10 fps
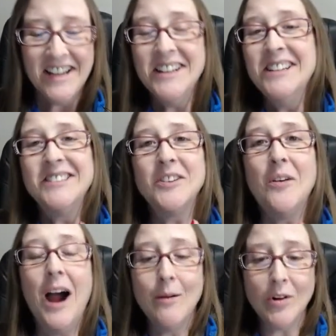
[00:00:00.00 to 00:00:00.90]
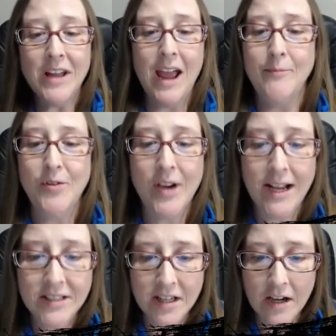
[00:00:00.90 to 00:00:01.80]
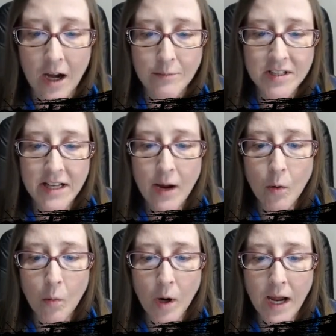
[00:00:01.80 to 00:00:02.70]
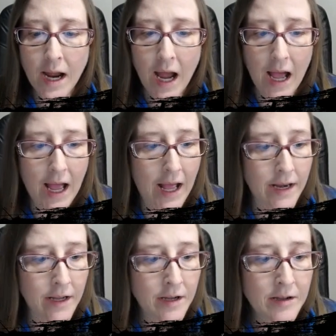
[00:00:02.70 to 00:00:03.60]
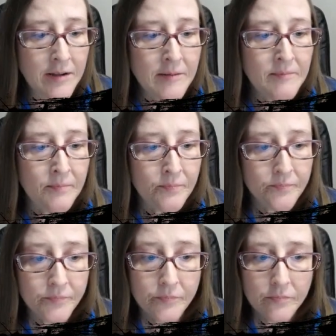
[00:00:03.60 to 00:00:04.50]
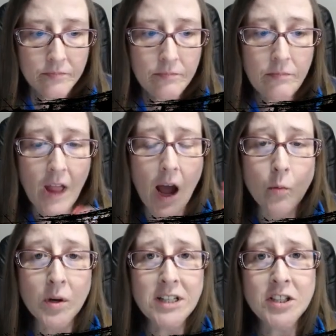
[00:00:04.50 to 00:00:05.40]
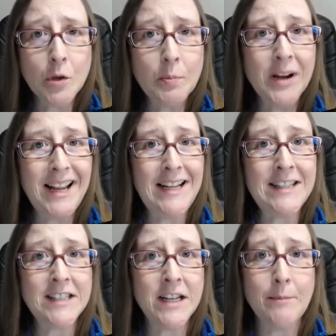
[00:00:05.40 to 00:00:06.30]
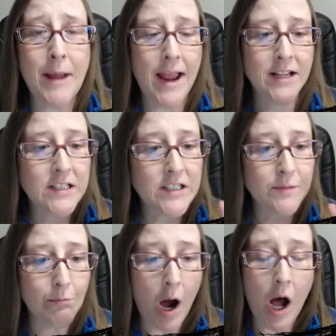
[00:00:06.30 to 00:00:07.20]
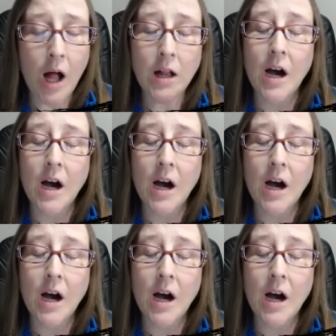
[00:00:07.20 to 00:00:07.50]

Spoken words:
So I'm really happy you guys could come. Today we're working on a really super easy to make small